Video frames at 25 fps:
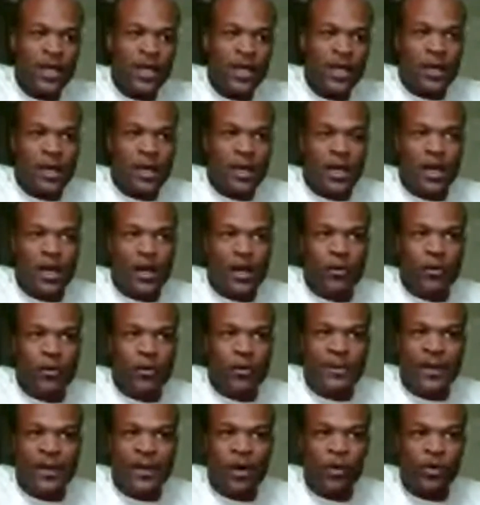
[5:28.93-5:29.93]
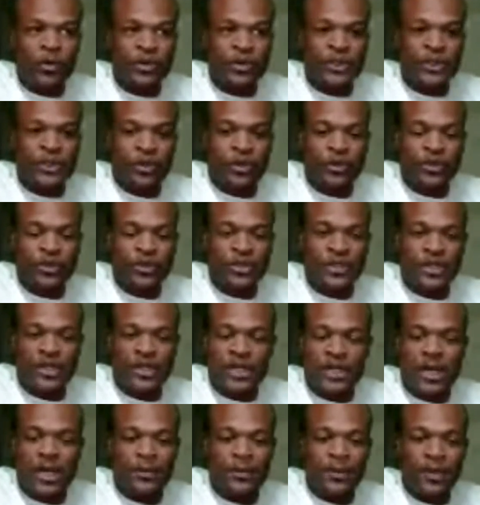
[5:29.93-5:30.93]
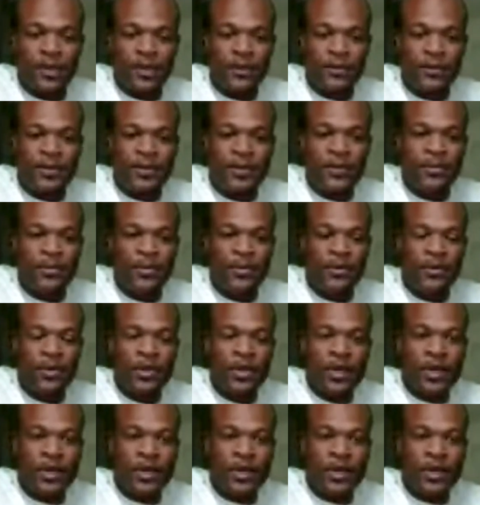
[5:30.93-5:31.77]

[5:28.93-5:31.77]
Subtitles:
one of my old soldiers, and a couple other people,